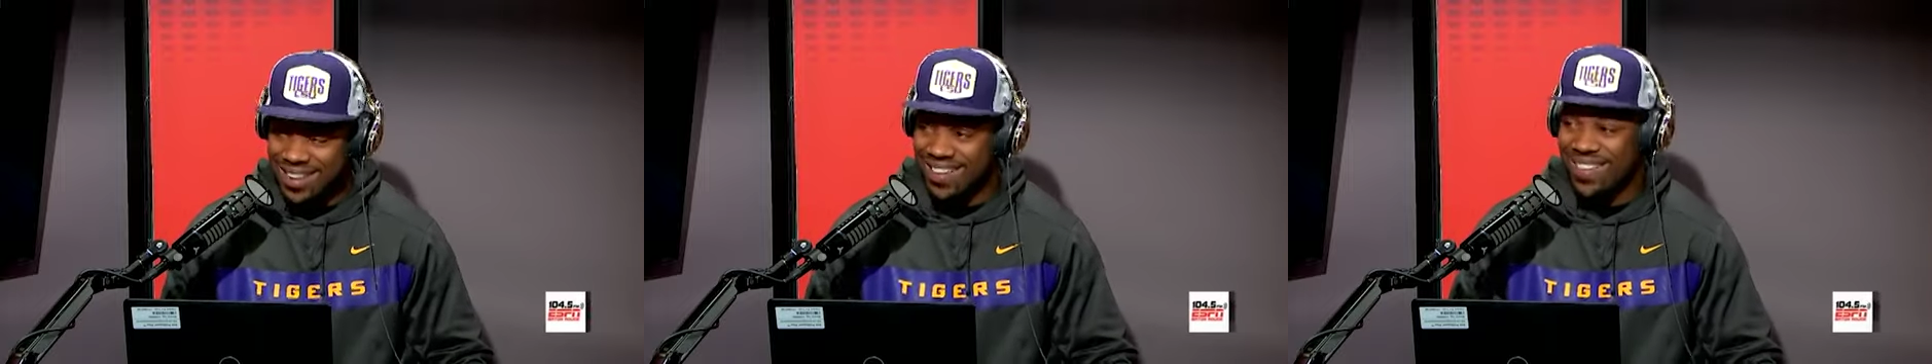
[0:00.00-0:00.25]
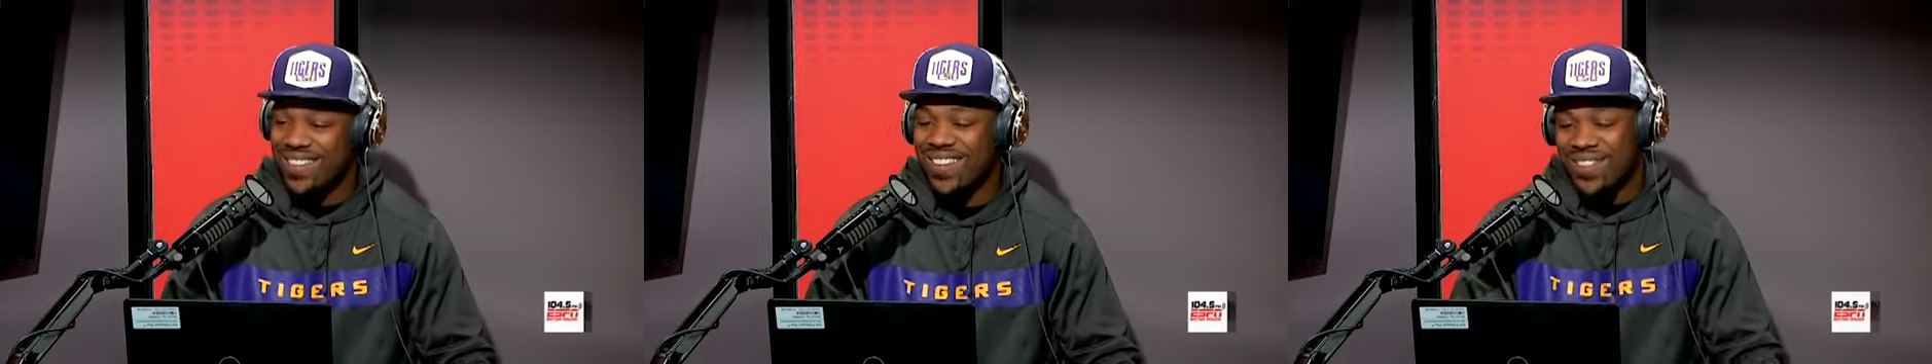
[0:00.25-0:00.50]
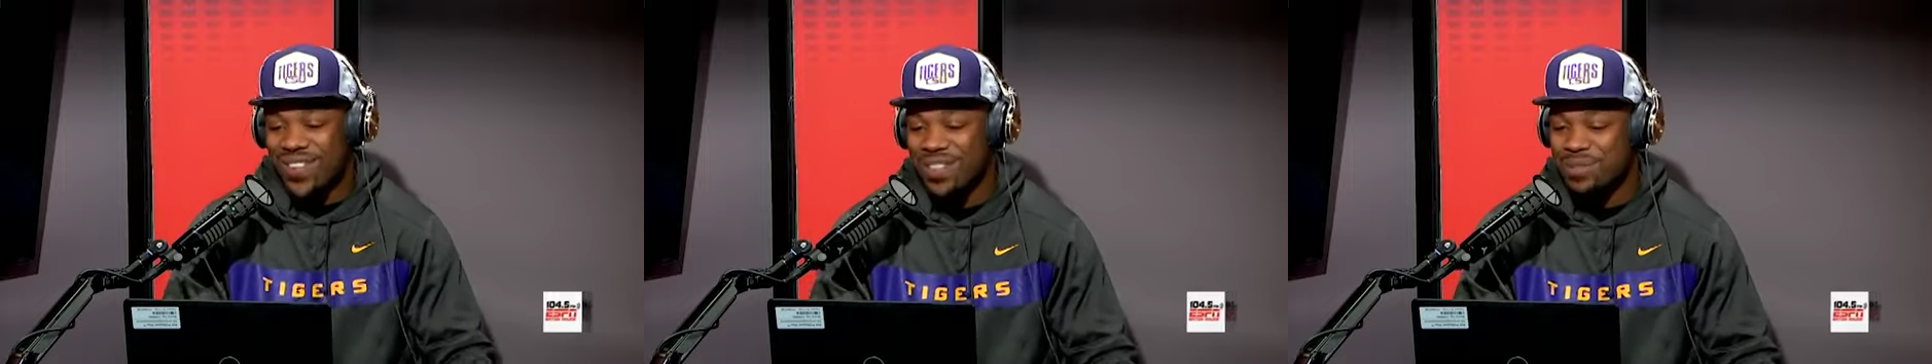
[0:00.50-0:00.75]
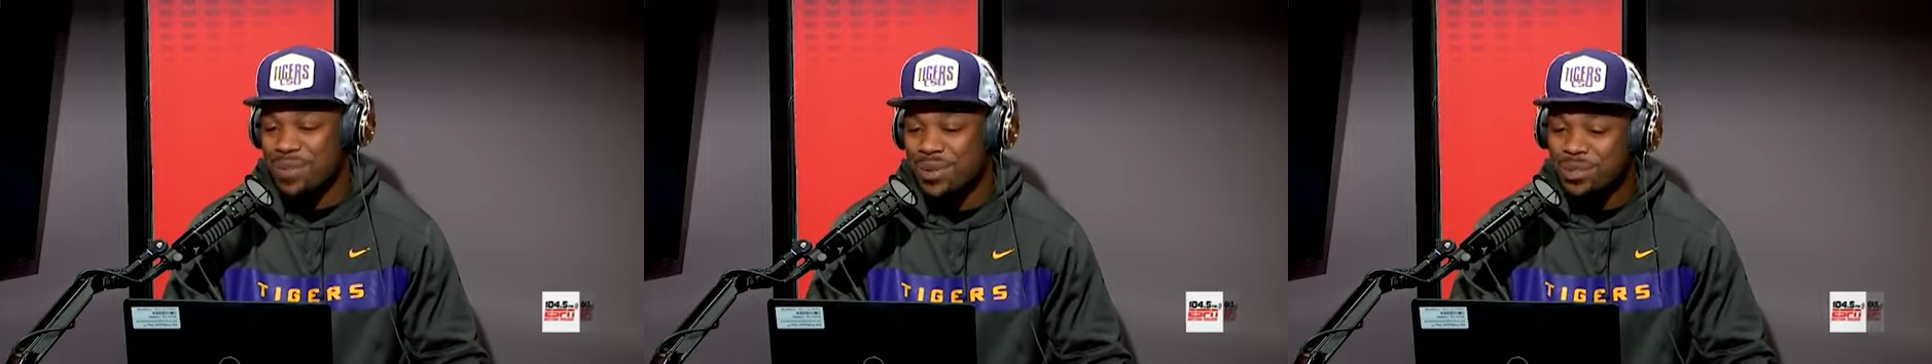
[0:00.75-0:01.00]
for
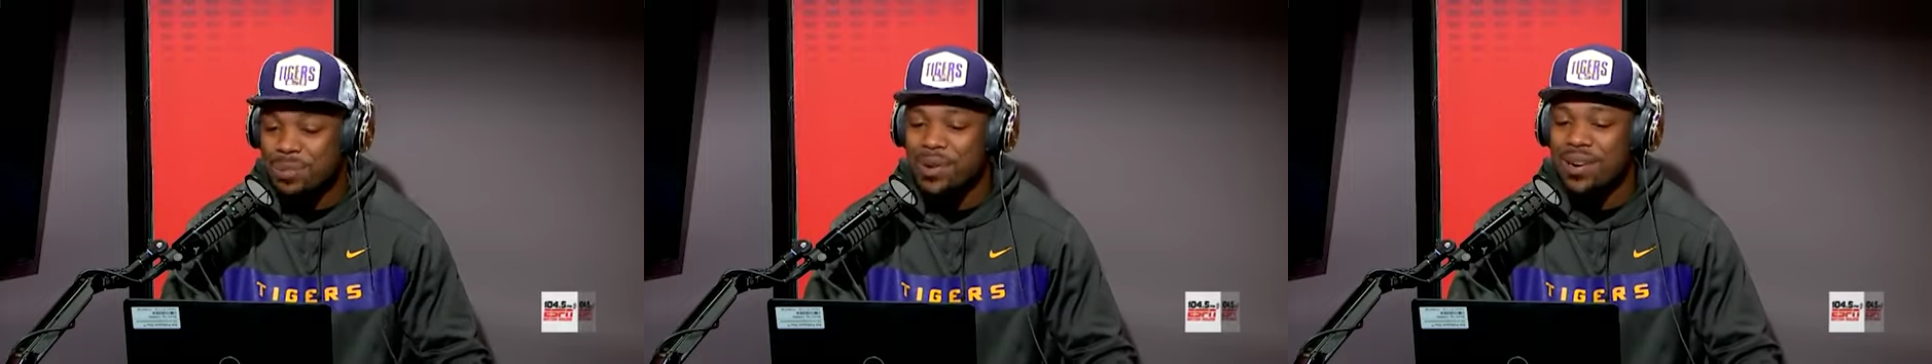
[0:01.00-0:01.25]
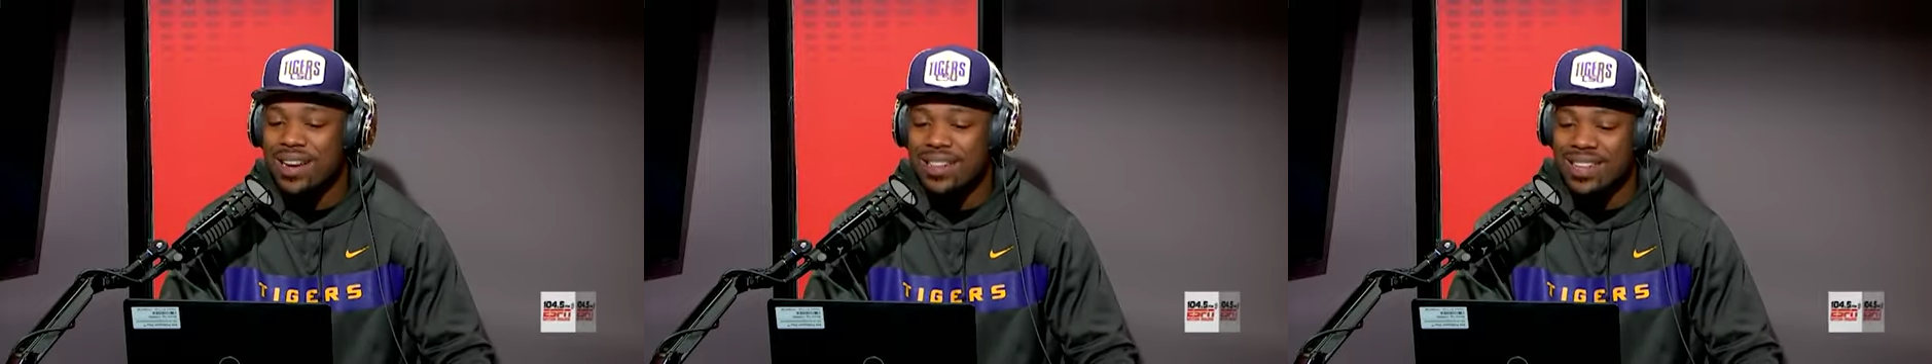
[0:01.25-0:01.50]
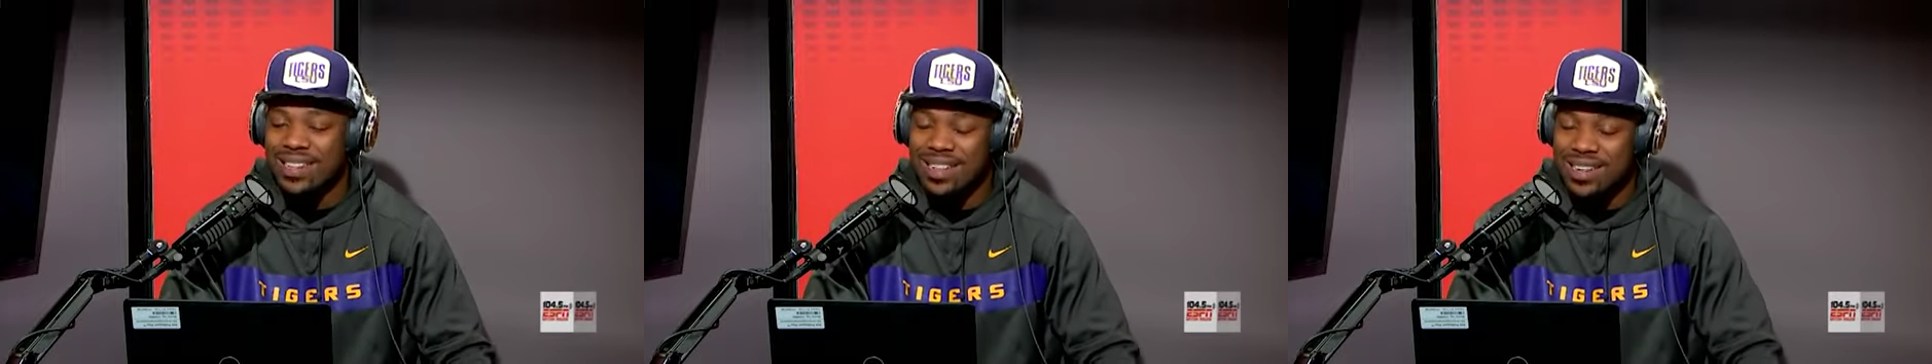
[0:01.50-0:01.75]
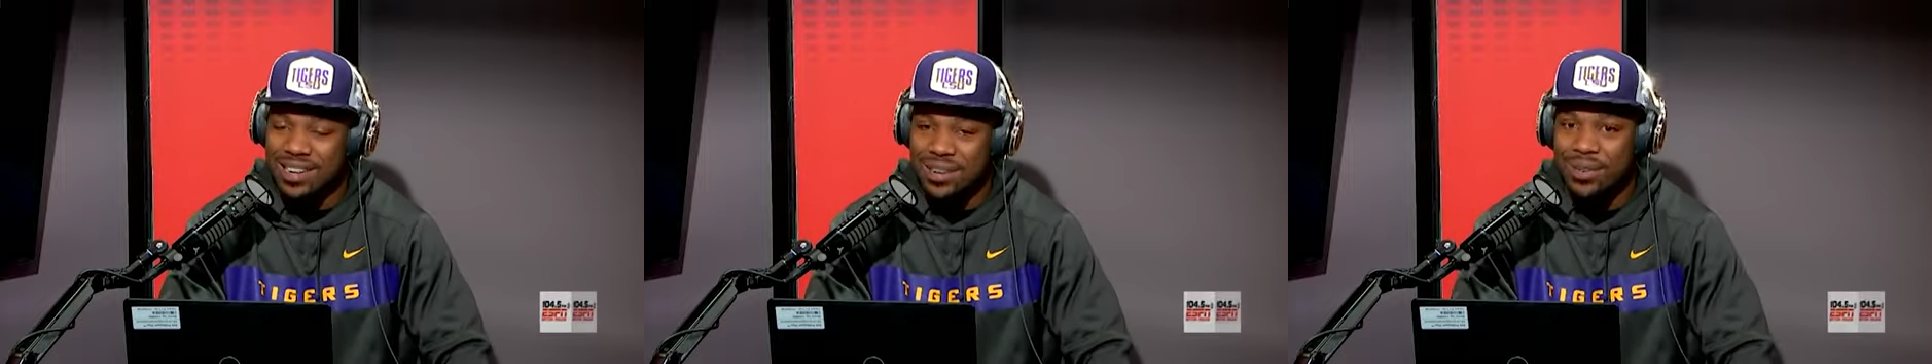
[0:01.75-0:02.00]
the most part, I think
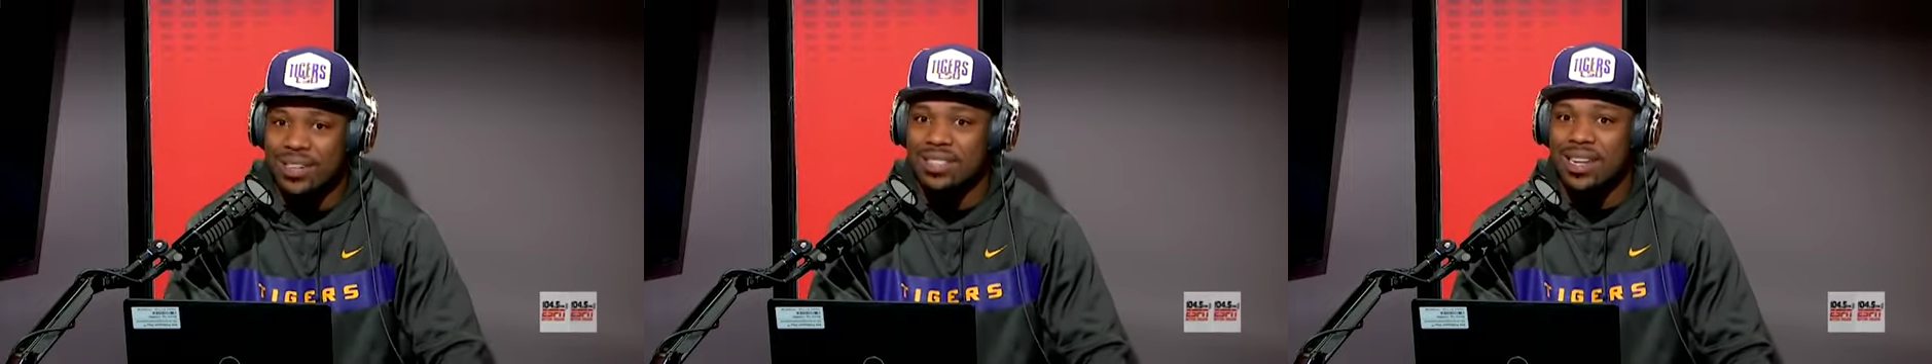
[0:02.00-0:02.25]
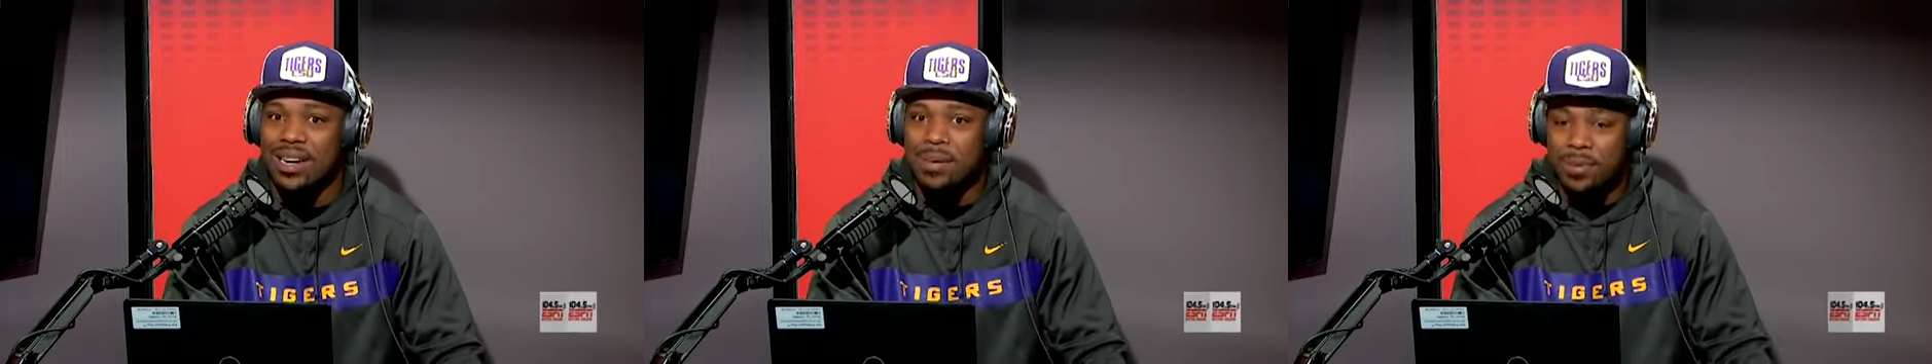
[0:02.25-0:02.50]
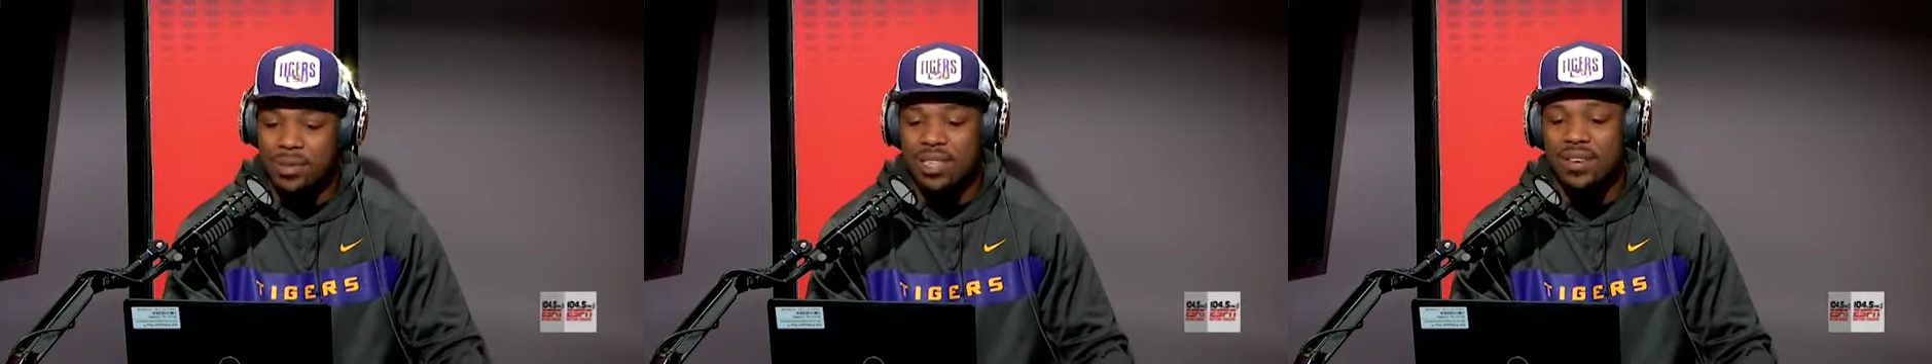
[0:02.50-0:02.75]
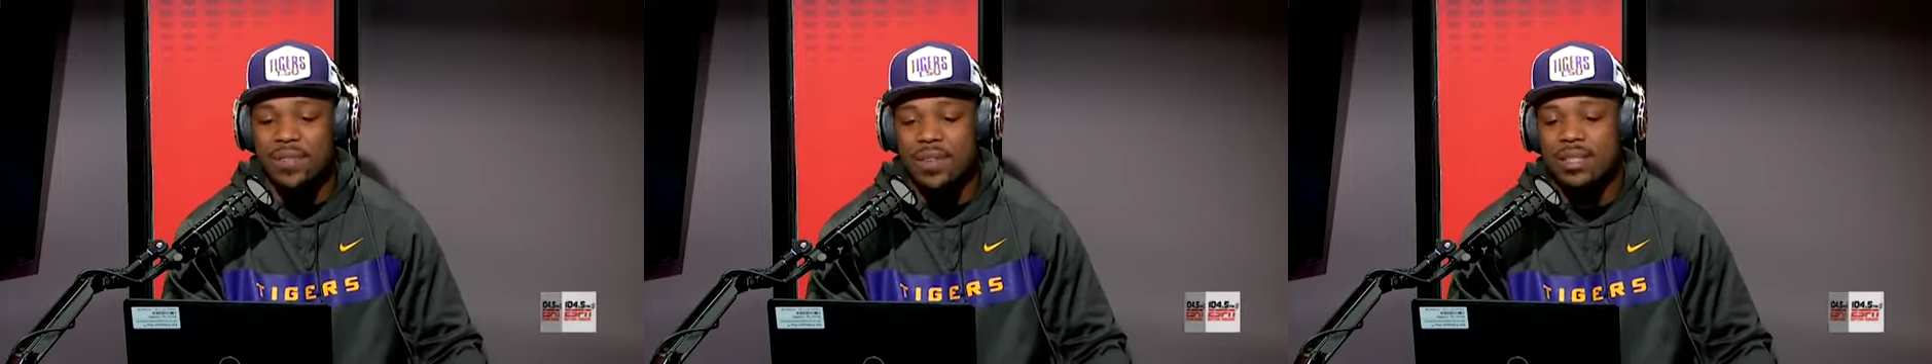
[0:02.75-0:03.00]
they did a great job on
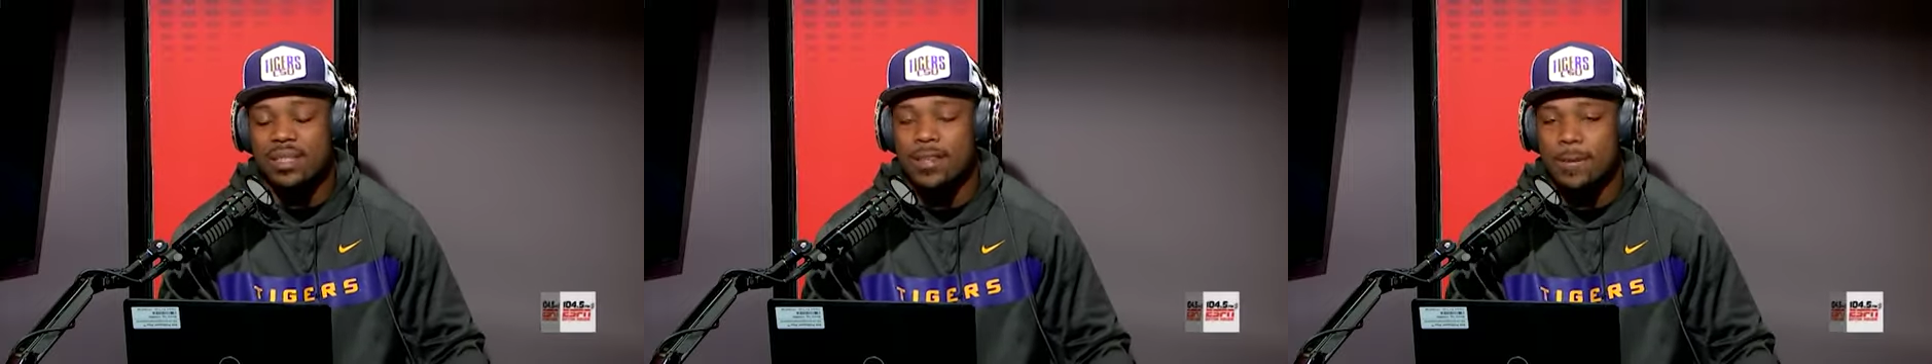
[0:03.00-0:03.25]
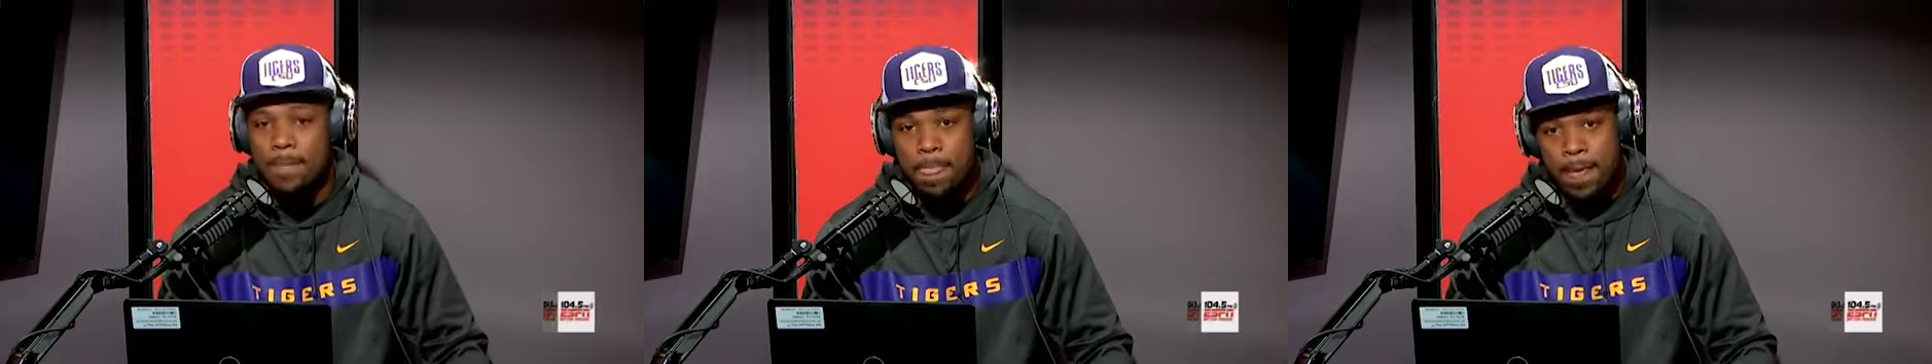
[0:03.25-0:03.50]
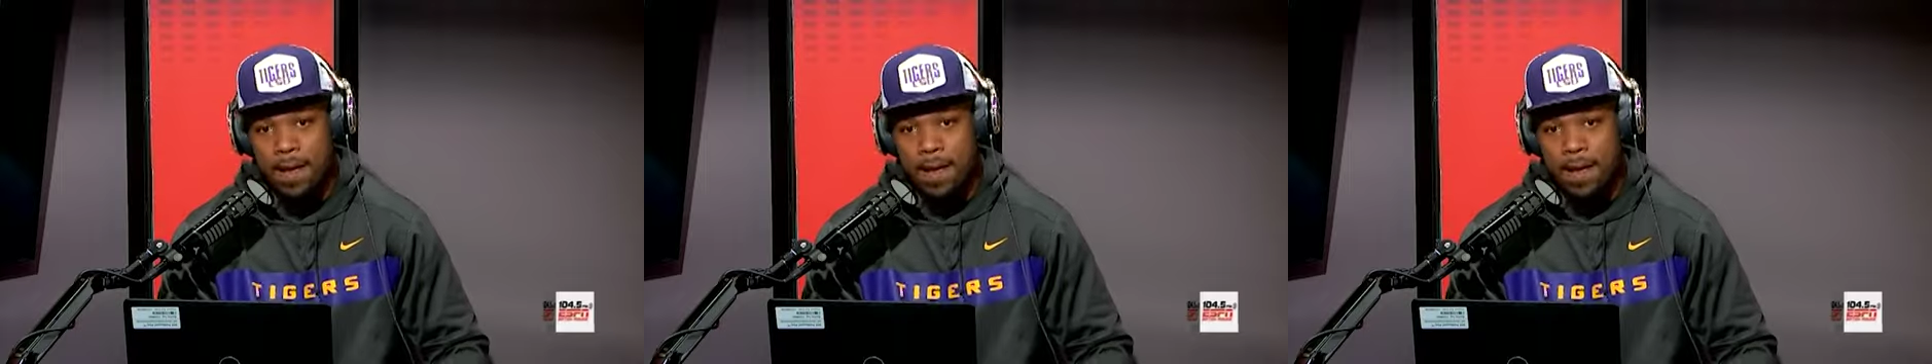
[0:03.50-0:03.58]
defense. And